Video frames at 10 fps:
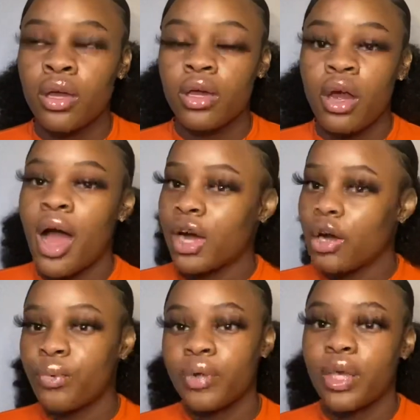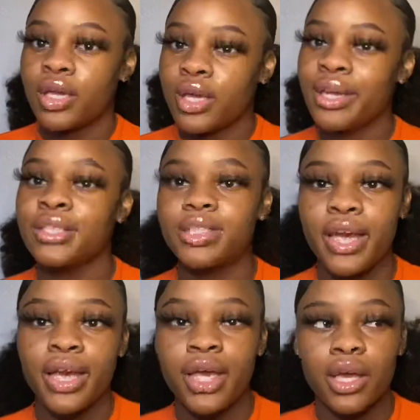I go in,
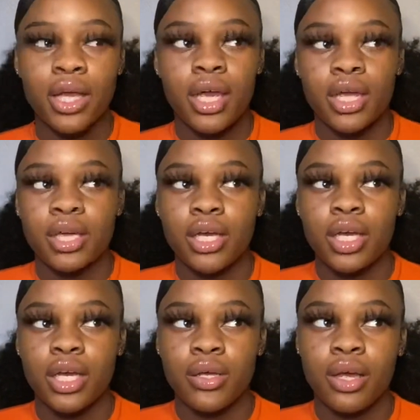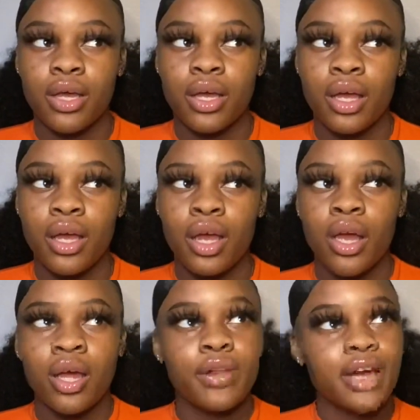check, and then
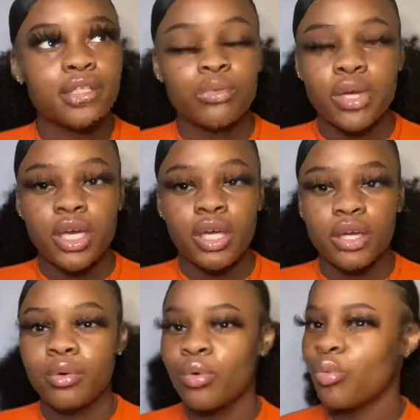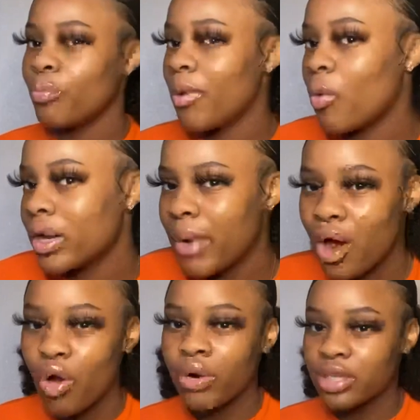that's when one of my
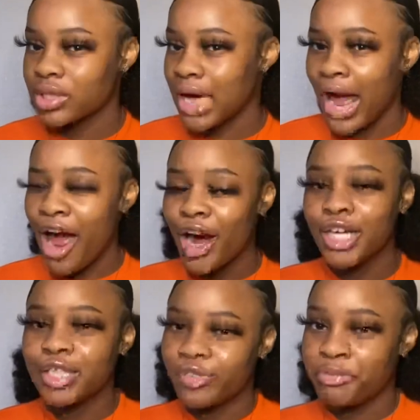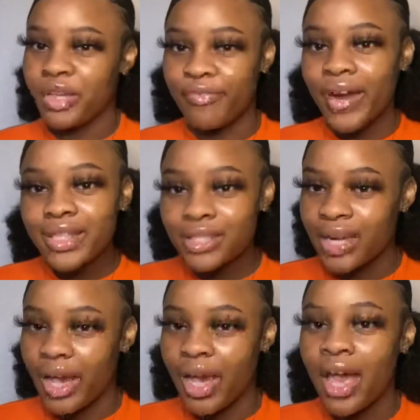homegirls was like, I heard it's gonna be a fight
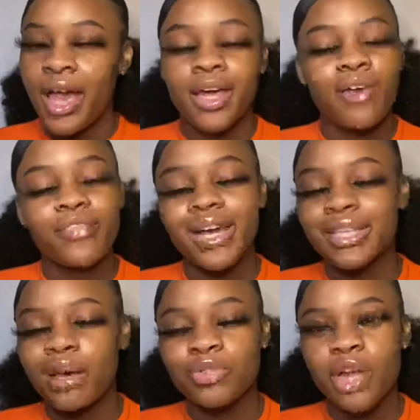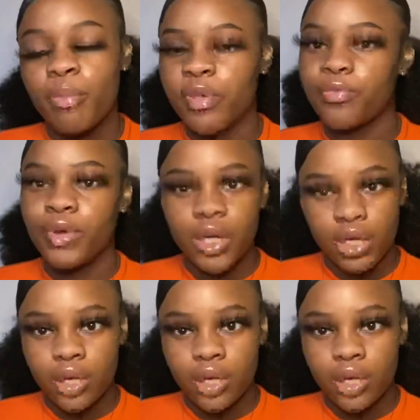today. And I feel like they was trying to be funny,